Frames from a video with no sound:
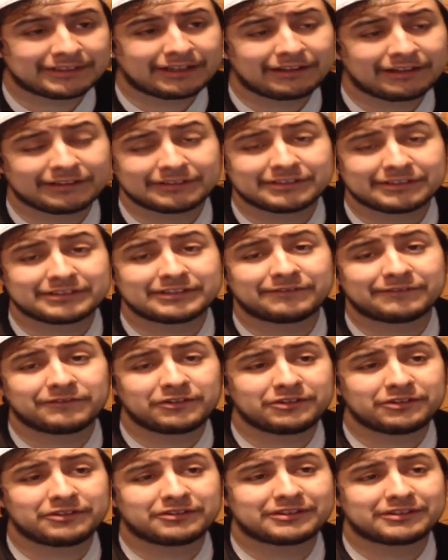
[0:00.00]
out just a
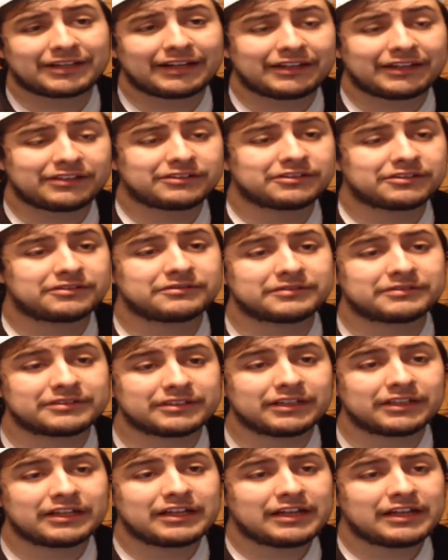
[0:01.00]
few little tiny jokes.